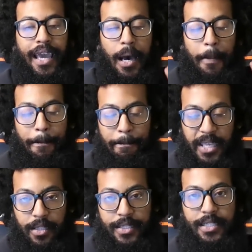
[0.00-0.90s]

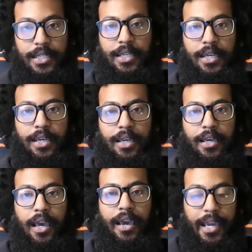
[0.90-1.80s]
ability,
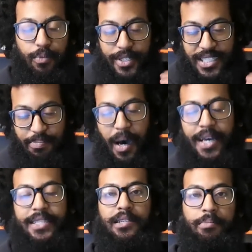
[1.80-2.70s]
and
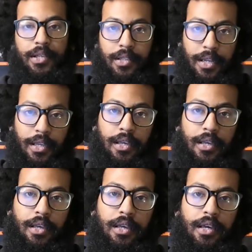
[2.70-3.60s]
responsibility
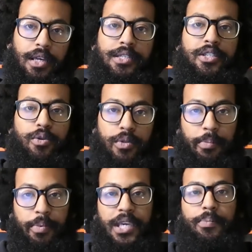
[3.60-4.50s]
to the
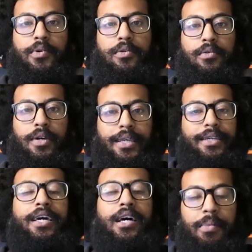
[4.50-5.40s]
people
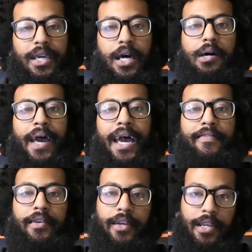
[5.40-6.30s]
coming up
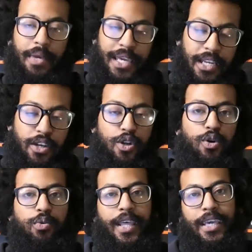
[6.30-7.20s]
after him. He
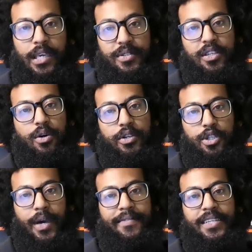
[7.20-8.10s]
knew that he was going
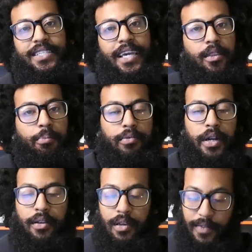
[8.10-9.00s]
to have to take the
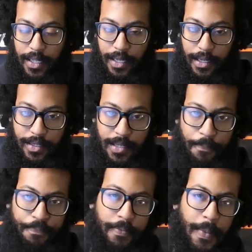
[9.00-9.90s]
brunt of things.
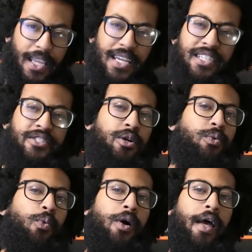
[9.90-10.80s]

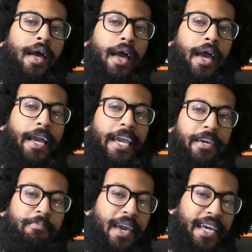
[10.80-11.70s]
So
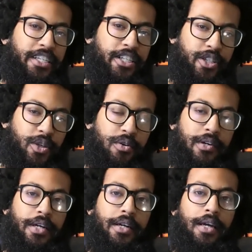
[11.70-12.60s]
he made
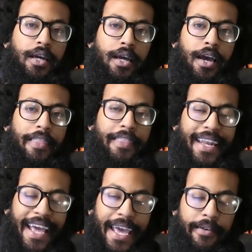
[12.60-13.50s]
sure
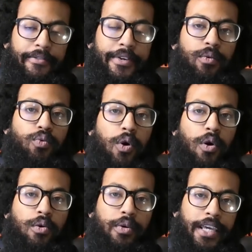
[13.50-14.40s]
that every
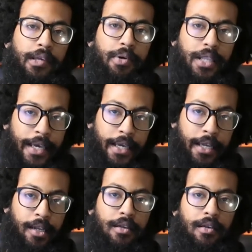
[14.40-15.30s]
role he
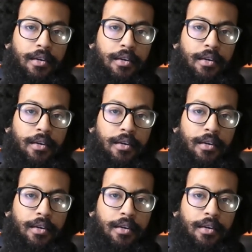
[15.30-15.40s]
played